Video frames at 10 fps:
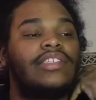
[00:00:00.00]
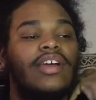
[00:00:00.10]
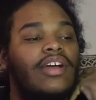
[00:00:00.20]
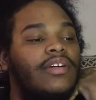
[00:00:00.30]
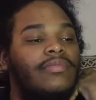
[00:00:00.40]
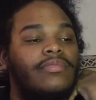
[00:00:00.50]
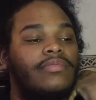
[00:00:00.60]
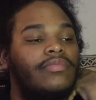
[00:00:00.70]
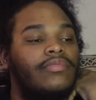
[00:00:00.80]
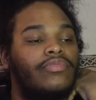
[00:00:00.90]

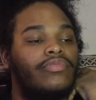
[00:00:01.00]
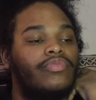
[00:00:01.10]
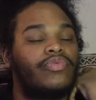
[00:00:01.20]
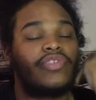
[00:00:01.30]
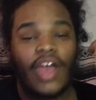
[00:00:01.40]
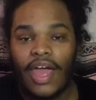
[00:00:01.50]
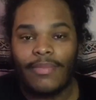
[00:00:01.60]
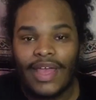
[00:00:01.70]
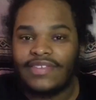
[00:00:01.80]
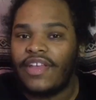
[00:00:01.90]
time
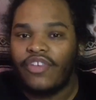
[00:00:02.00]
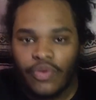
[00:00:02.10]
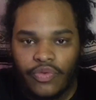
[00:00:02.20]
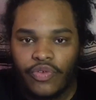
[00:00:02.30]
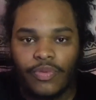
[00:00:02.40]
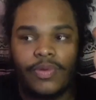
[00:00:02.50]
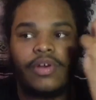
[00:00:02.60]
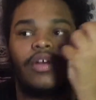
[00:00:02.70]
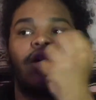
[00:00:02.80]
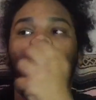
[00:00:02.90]
as a
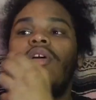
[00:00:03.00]
YouTuber